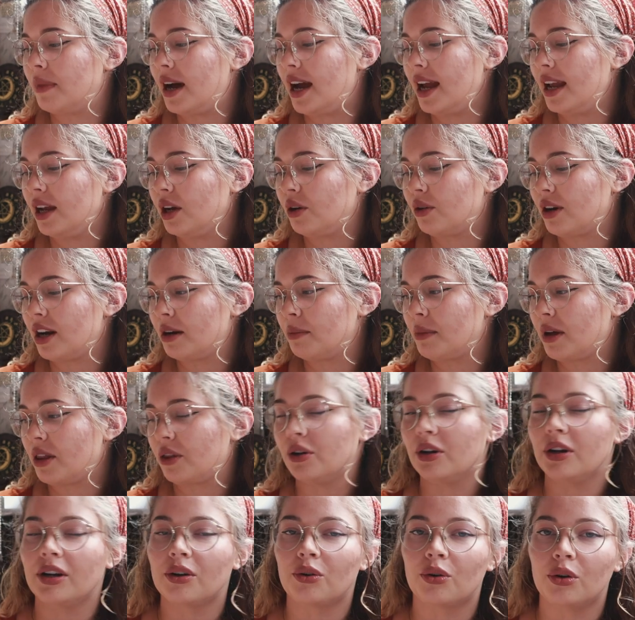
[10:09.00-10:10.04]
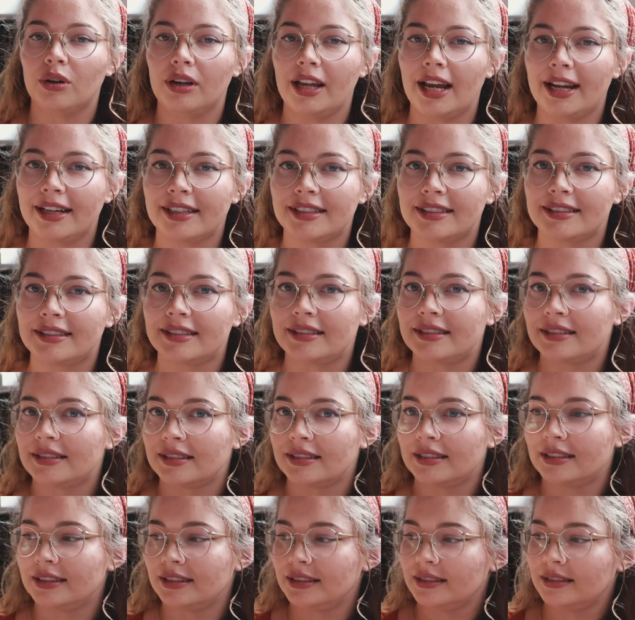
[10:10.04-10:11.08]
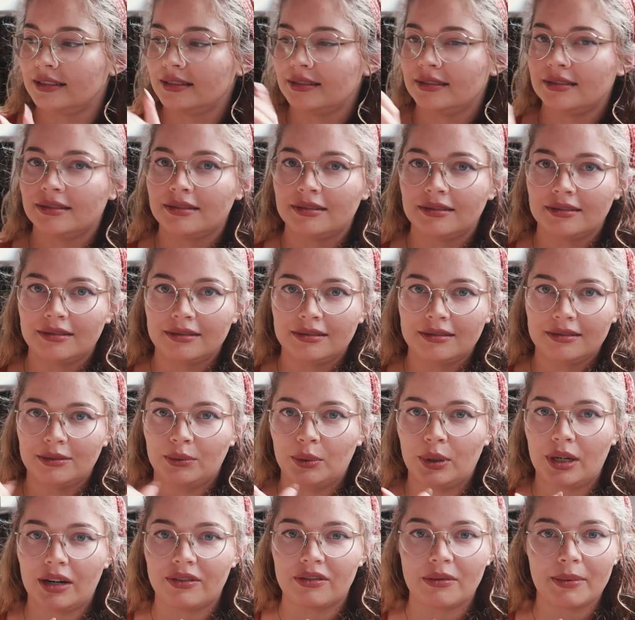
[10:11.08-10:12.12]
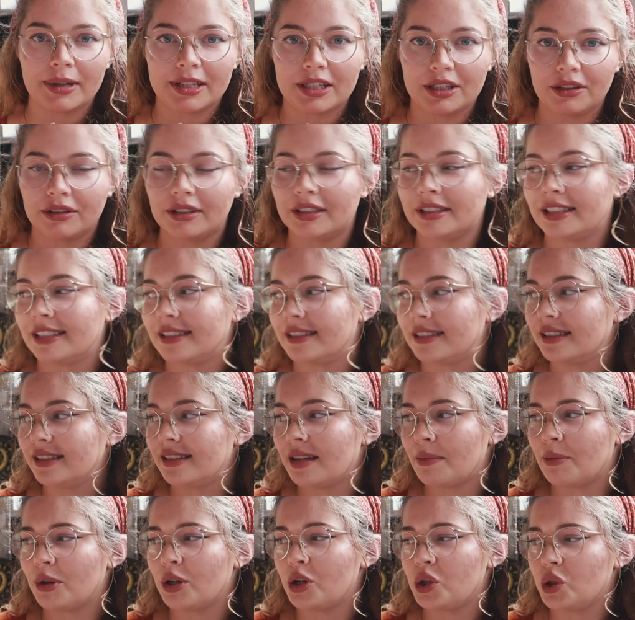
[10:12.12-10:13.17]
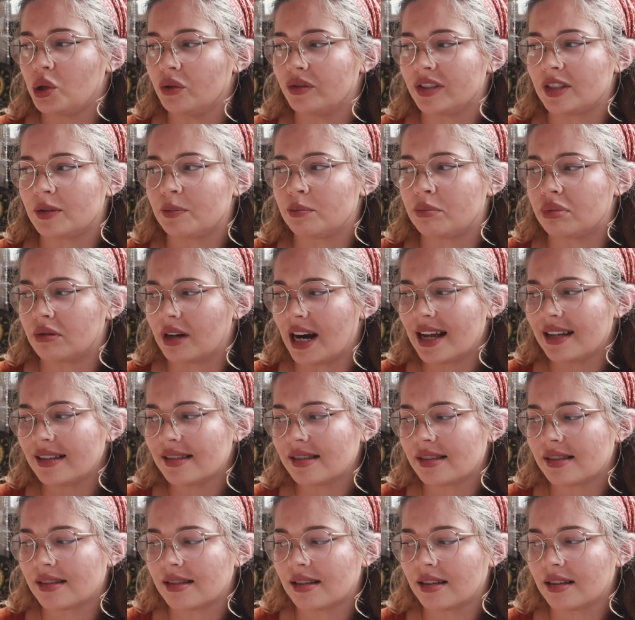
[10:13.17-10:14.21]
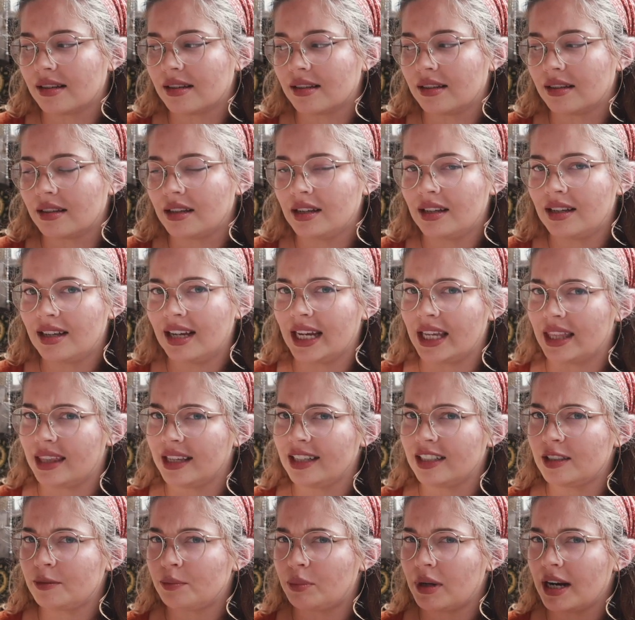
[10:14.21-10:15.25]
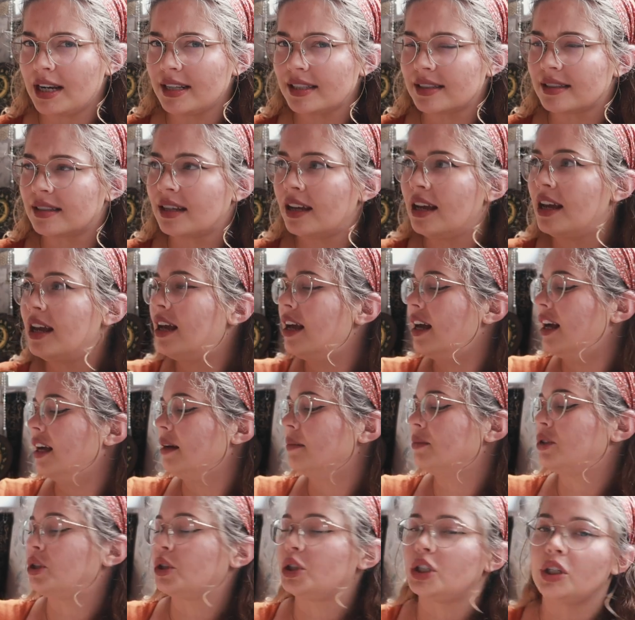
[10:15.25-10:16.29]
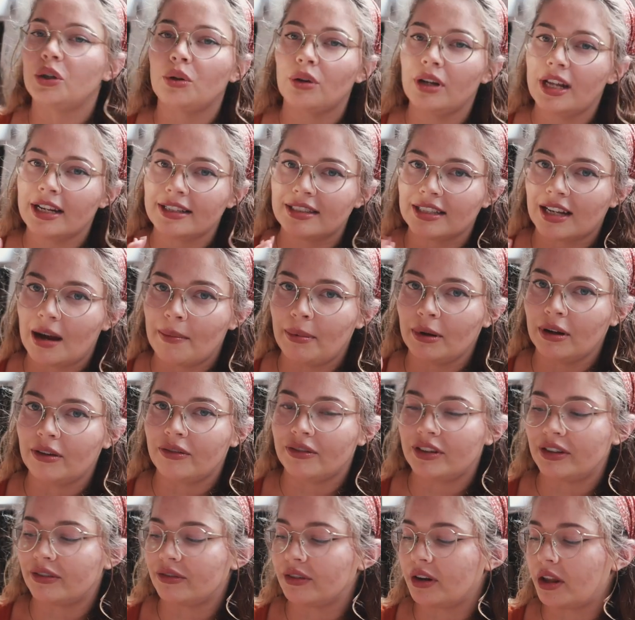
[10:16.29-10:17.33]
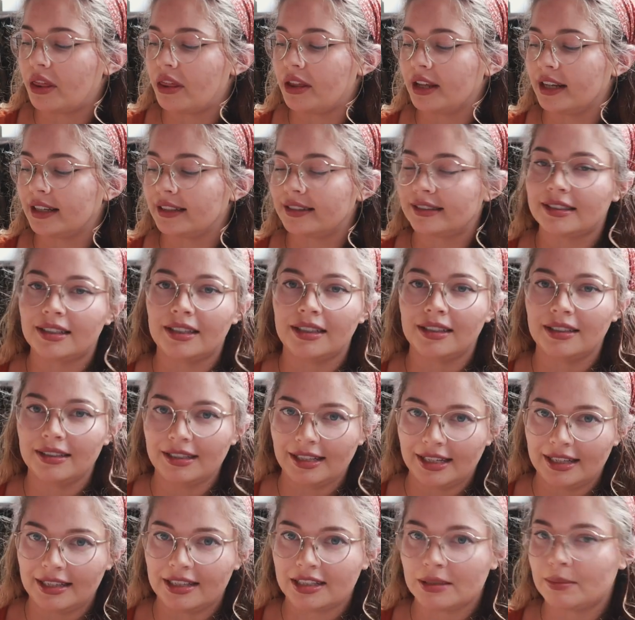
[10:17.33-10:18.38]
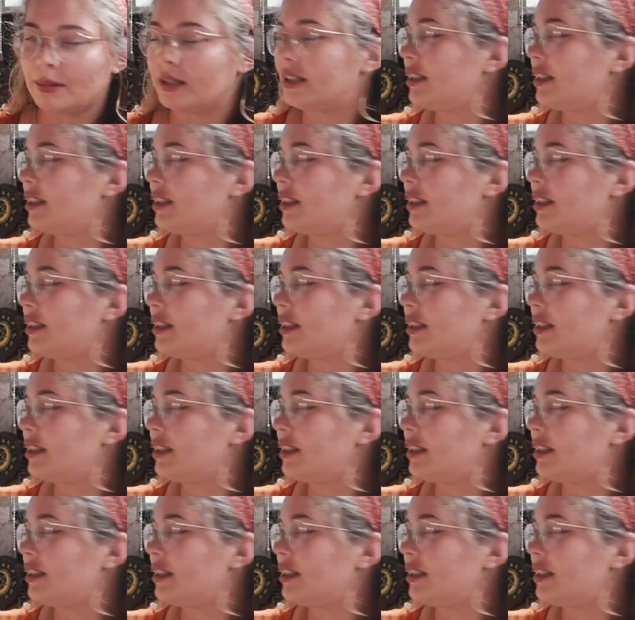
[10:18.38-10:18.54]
my grandmother collects whatever material this is. I'm not sure if it's brass. I think it's brass. So she collects a couple of different things in this